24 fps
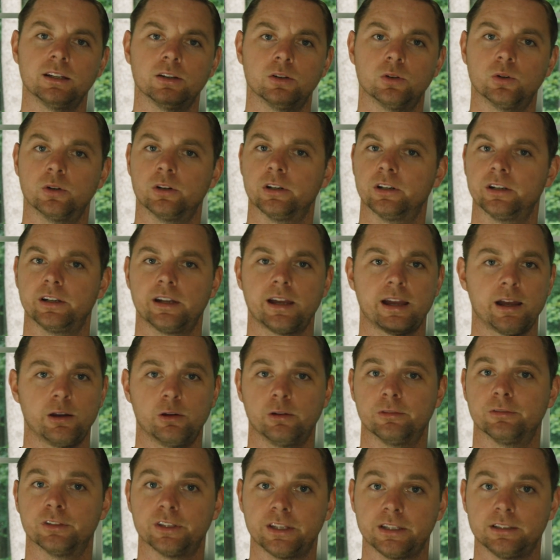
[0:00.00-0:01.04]
or
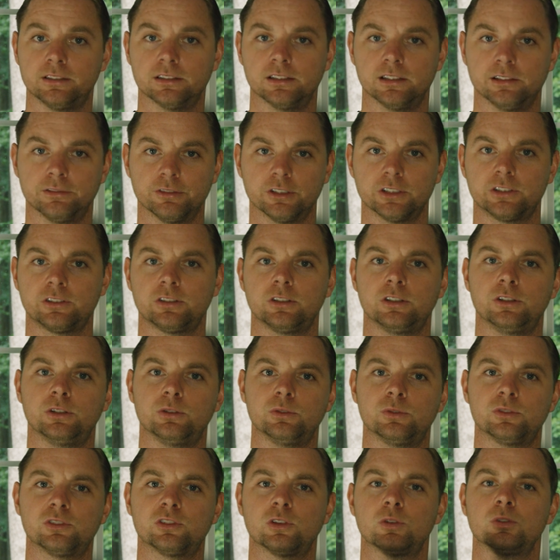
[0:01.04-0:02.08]
however they deliver to
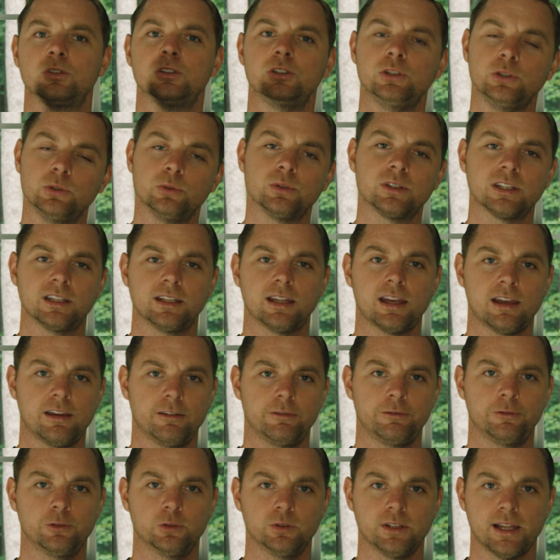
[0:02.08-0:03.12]
you, so you can
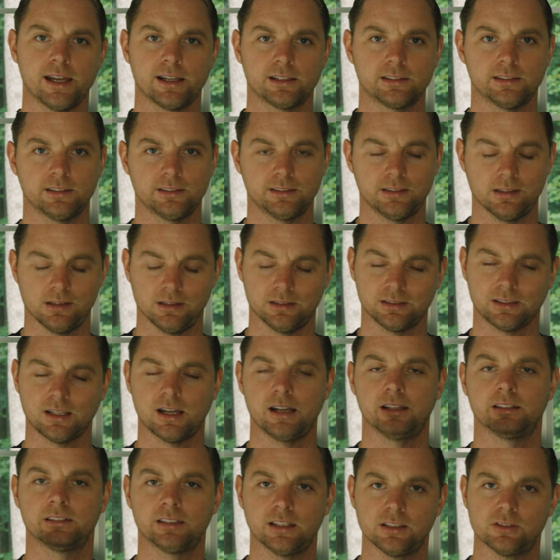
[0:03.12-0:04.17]
have full access to this
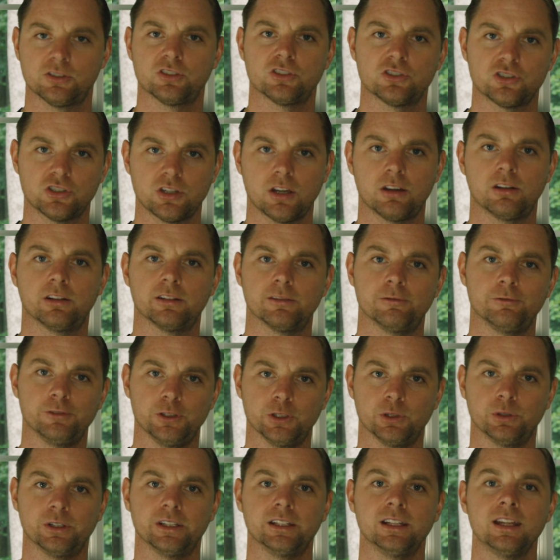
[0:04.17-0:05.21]
content to share it and
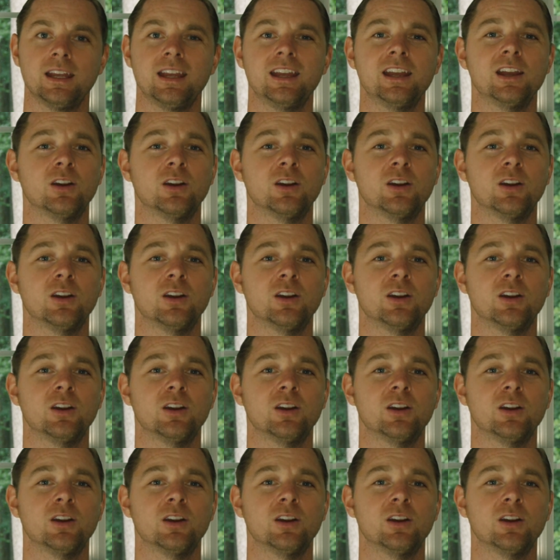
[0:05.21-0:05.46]
view it.